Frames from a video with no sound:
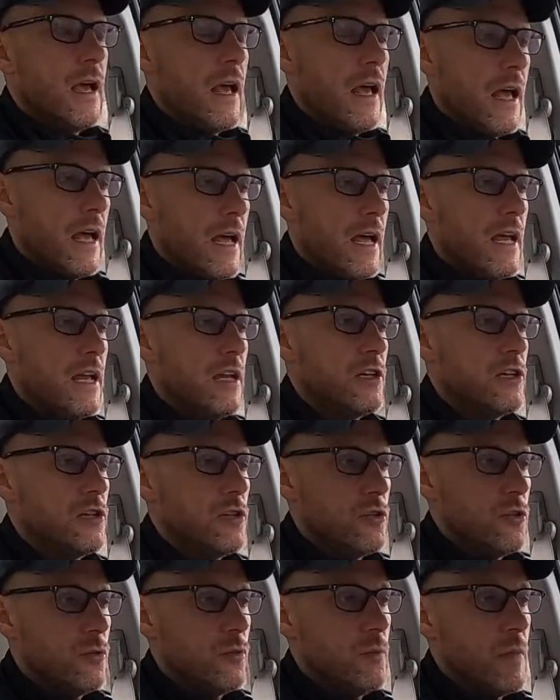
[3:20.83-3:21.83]
and
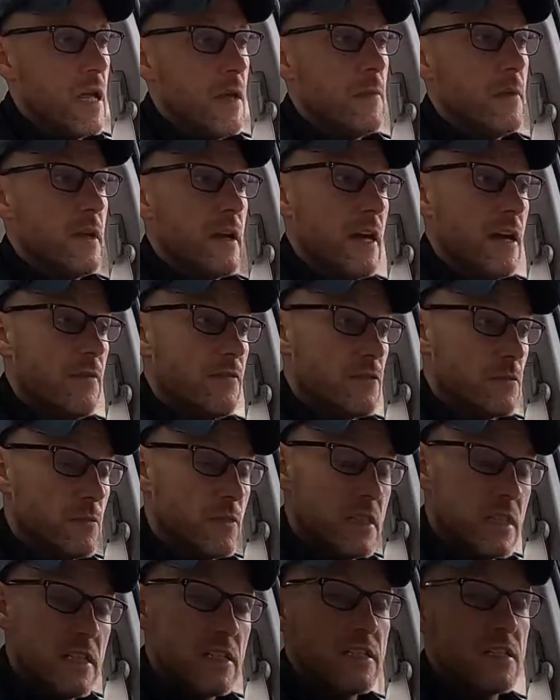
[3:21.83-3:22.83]
you maybe have some
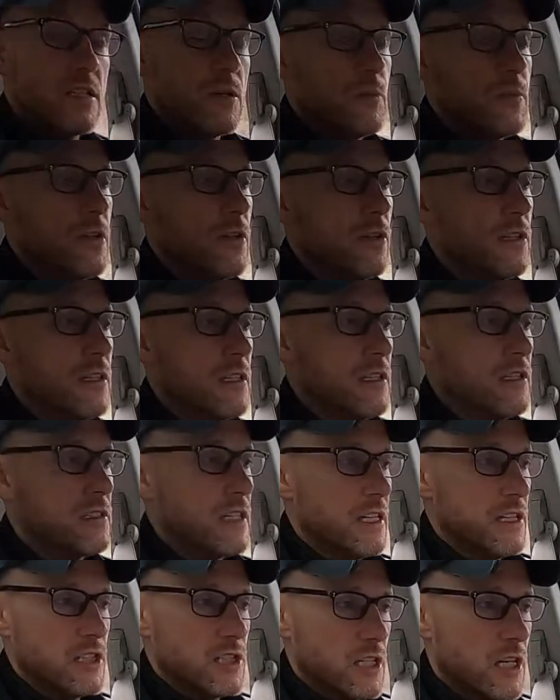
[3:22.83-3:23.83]
decent abilities,
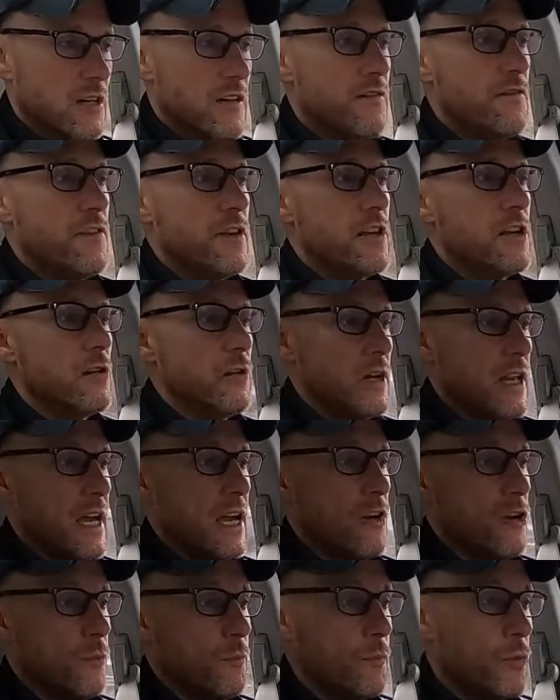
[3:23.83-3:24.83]
I shot a video on
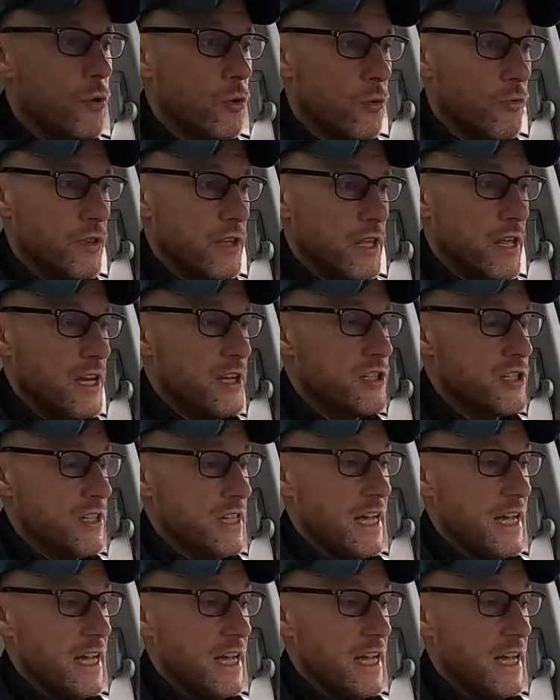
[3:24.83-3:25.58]
how to pull the engine.